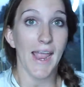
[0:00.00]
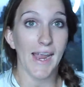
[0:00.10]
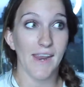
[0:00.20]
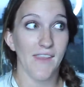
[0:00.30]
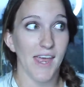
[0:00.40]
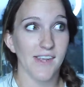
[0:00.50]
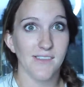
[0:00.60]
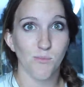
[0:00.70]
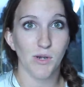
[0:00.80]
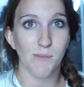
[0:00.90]
And that
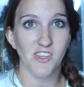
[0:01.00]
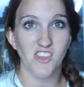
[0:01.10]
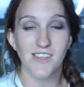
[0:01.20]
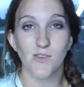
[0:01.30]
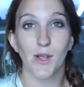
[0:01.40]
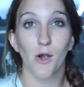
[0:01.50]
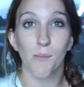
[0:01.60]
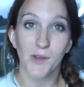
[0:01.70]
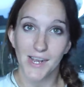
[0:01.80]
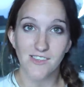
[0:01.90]
is pretty much it. So I
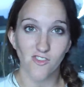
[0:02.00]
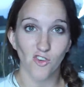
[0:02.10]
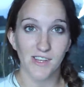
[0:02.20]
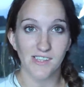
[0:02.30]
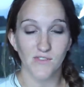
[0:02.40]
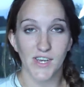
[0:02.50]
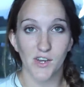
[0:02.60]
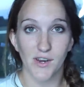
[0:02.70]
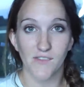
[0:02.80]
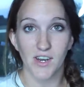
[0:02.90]
hope you guys enjoyed this
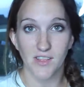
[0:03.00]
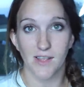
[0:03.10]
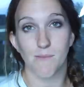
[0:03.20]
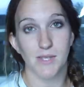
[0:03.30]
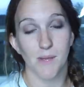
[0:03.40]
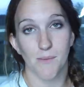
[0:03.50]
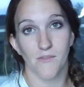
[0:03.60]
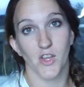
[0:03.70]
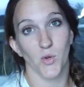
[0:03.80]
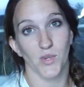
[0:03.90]
video. Give it a thumbs up
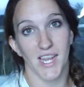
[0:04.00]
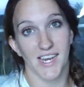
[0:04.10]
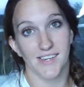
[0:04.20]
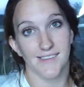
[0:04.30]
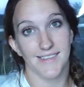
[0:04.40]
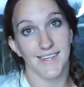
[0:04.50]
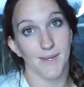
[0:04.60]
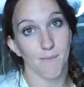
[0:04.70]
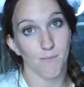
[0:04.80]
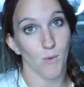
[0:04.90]
if you would like to
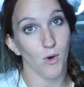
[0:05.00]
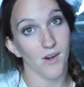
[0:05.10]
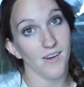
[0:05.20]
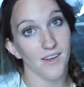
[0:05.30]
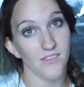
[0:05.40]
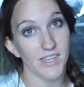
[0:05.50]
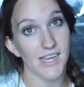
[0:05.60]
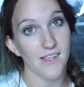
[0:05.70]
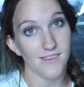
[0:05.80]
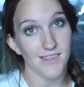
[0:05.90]
see more of
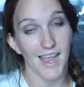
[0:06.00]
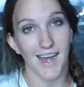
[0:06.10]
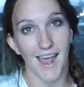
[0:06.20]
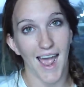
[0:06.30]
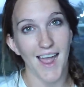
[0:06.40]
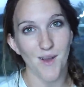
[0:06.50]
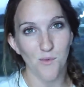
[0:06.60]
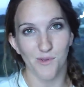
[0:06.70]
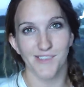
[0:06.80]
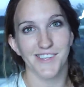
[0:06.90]
these, and I
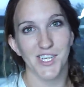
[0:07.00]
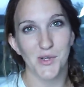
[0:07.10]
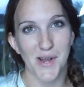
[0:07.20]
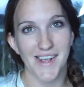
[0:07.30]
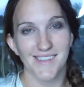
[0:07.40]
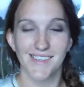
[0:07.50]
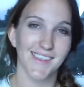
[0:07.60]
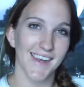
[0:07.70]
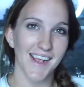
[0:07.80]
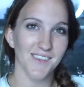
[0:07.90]
will see you guys
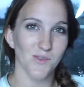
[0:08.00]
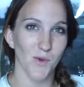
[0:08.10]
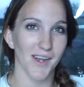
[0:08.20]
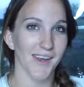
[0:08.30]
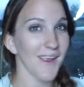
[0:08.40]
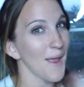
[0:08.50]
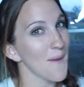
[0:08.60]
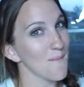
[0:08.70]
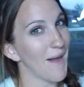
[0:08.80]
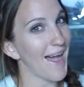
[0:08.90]
in the next one.
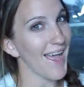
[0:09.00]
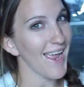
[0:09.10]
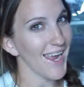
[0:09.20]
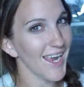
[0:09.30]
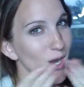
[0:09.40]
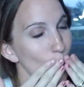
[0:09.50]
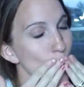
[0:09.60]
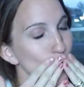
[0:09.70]
Bye!